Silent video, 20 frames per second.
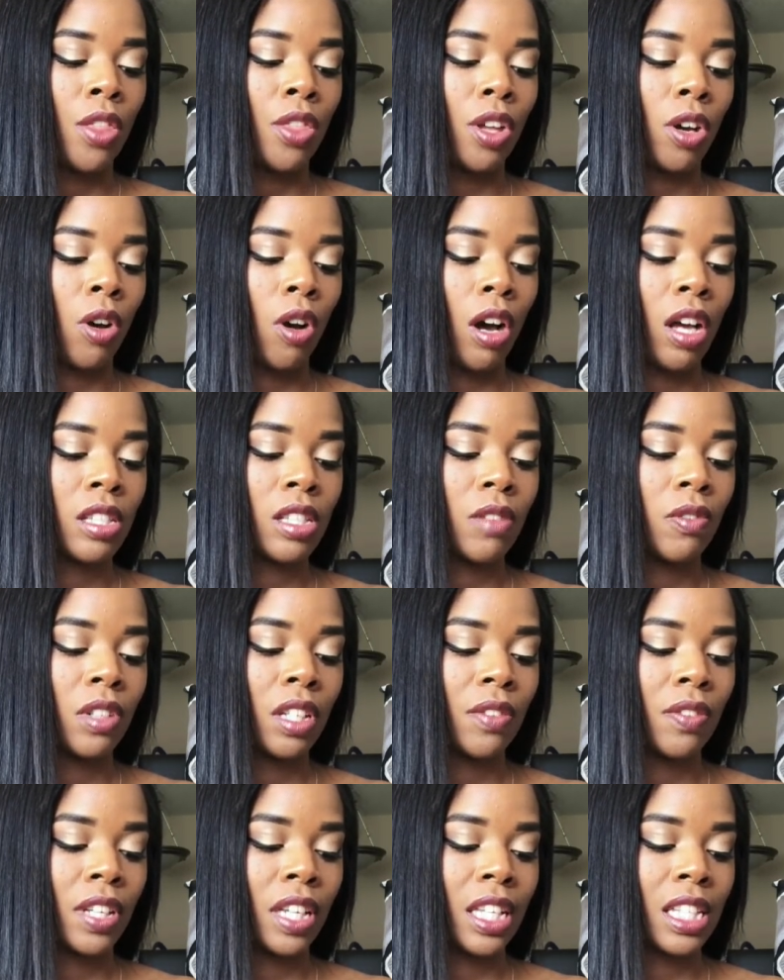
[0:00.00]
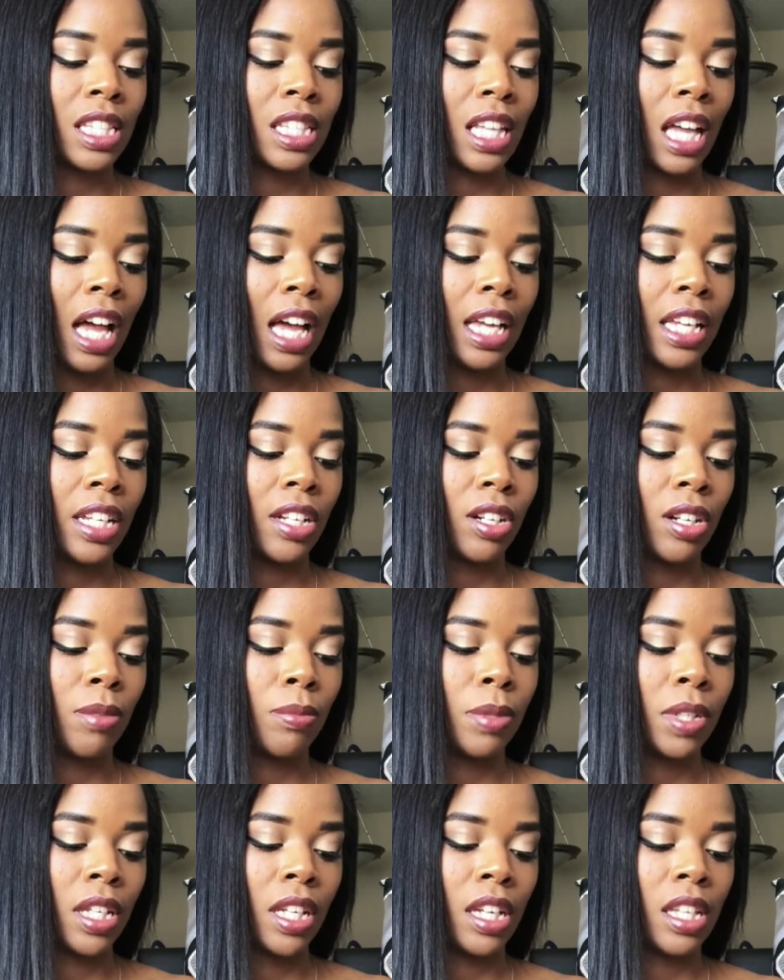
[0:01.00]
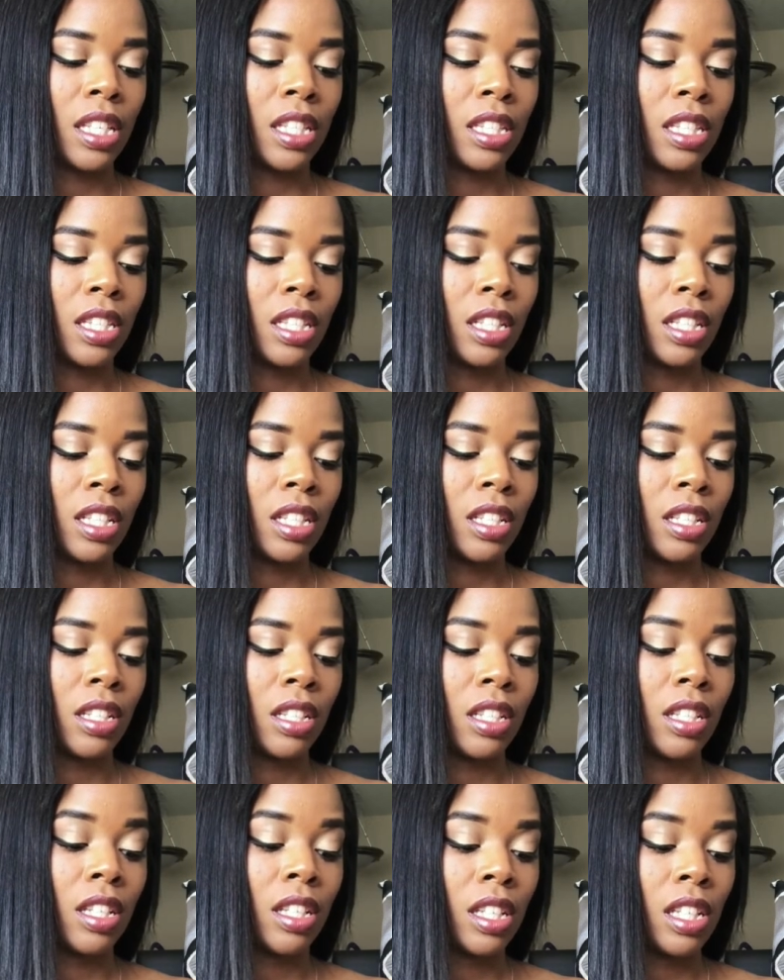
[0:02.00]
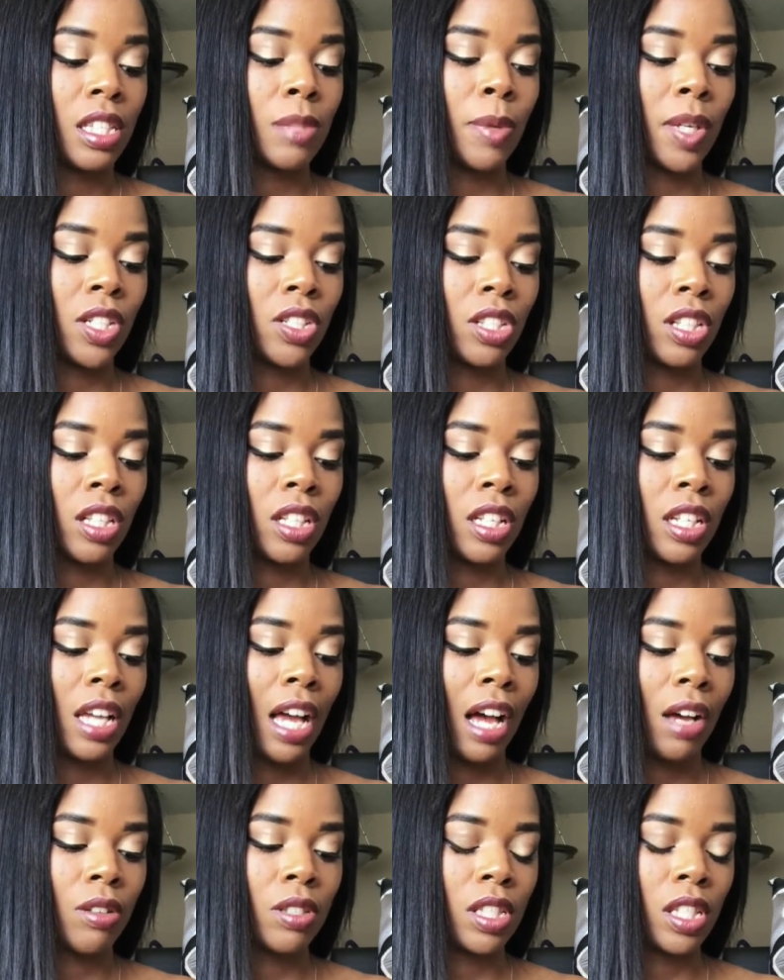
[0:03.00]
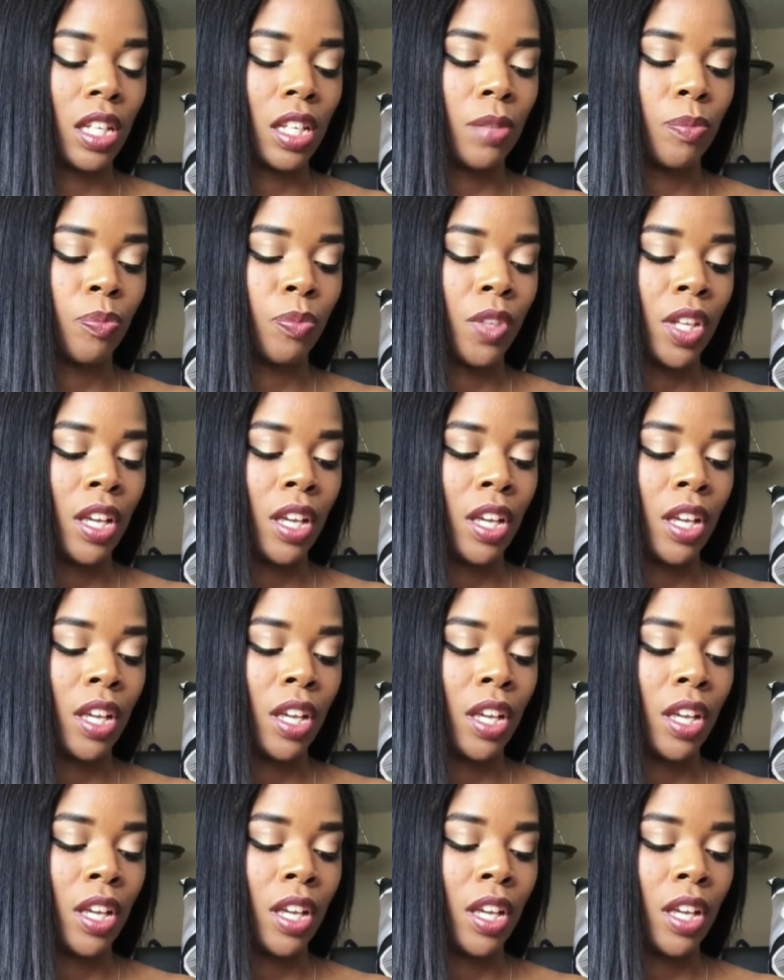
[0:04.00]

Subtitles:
The cost of living is sky here because, especially housing.